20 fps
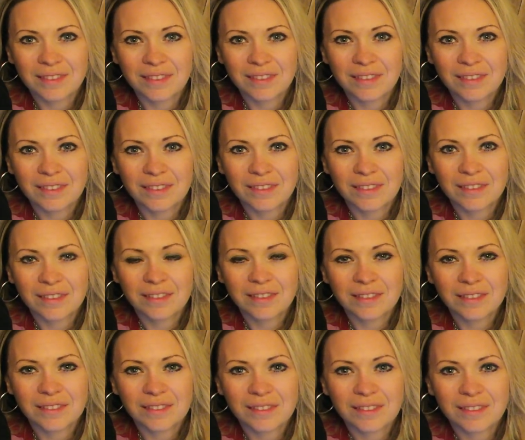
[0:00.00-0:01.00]

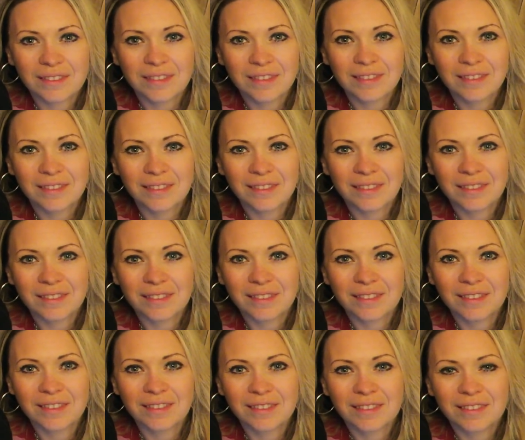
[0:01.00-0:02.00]

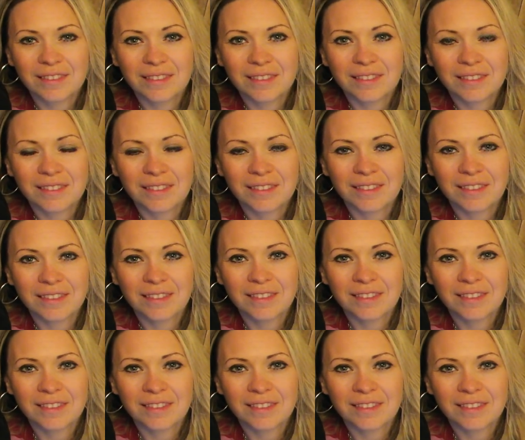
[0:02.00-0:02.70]
This person isn't speaking.